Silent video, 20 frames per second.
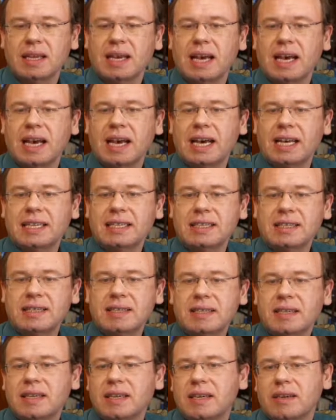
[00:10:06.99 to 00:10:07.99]
And
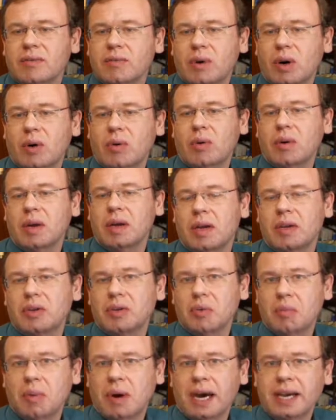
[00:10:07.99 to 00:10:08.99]
well,
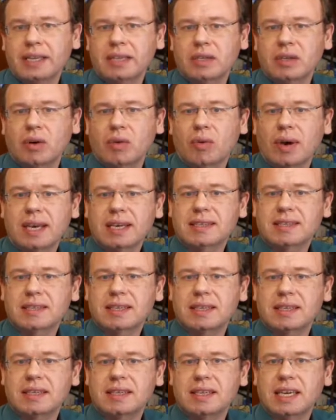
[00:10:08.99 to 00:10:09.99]
you might know
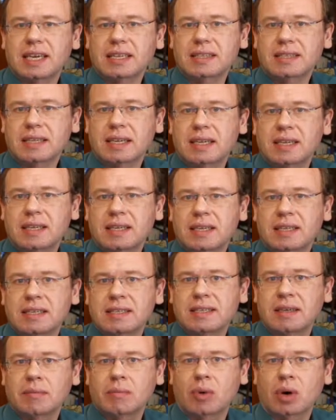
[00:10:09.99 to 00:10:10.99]
XCAT. XCAT
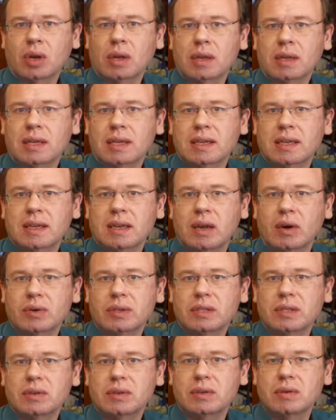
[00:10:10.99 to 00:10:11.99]
is a model that
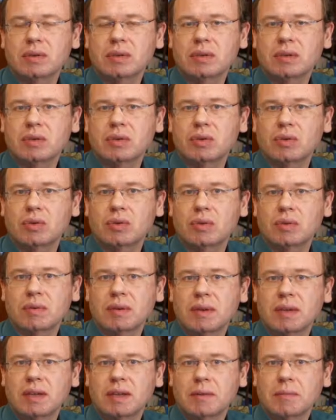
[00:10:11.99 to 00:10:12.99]
allows you to
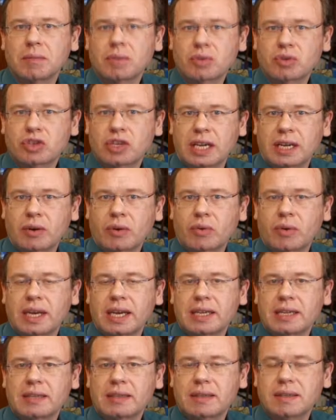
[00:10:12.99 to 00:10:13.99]

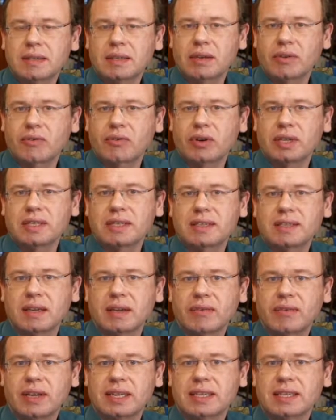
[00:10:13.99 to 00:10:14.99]
generate different
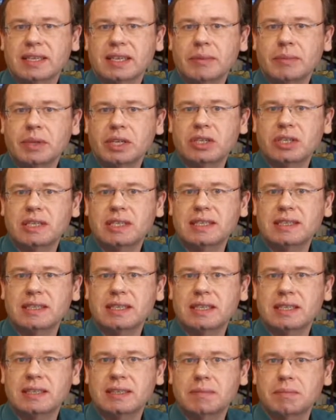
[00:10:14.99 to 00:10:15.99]
synthetic images.
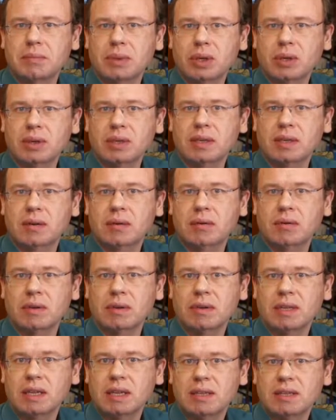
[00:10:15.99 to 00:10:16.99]
It's built
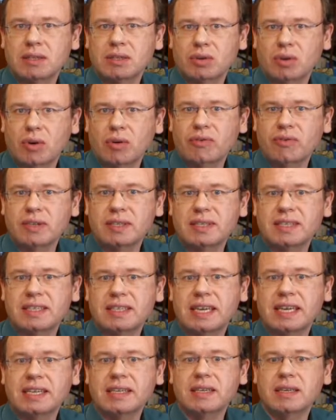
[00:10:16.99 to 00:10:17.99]
on surface
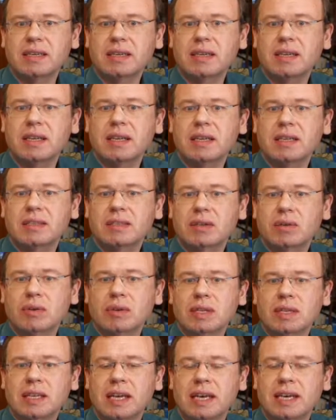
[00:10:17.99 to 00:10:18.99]
data, so
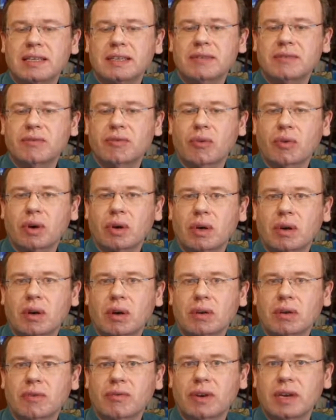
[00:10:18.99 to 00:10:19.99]
it has for a
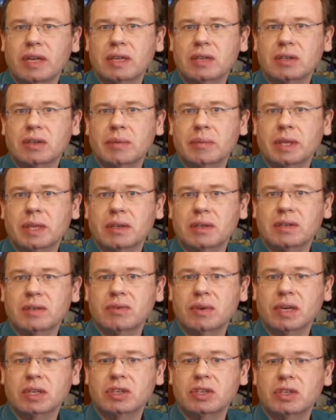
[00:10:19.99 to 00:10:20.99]
lot of anatomical
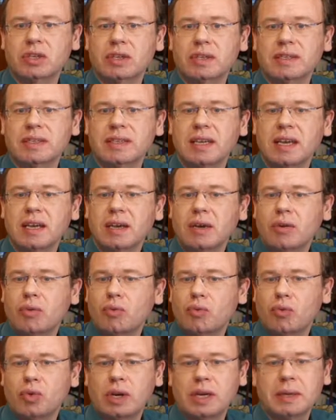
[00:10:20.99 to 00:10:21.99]
structures,
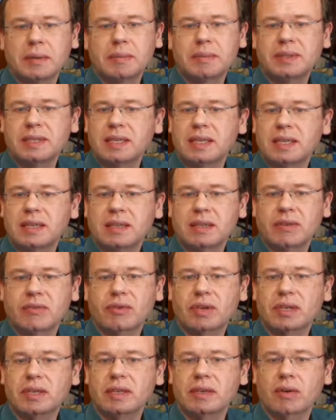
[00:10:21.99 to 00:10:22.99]
ribs and
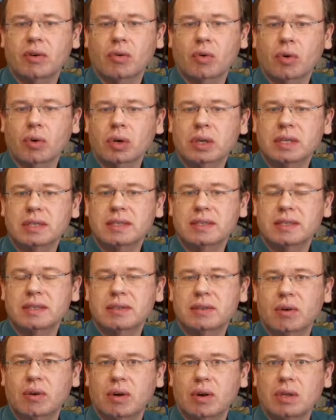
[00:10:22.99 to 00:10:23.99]
different inner organs and
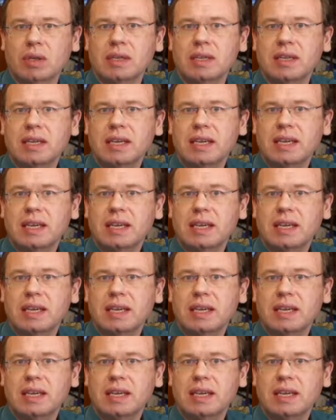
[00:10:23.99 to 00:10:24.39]
so on.